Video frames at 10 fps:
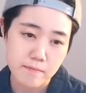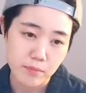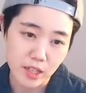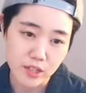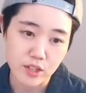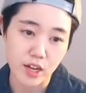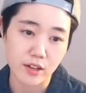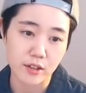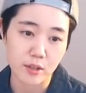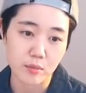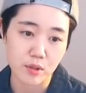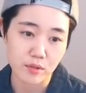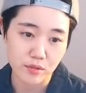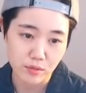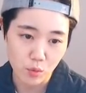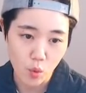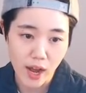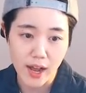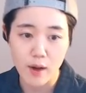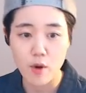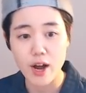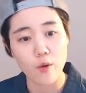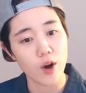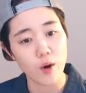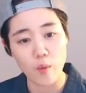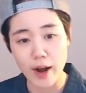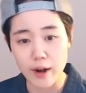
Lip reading: this diagonal move. Wow.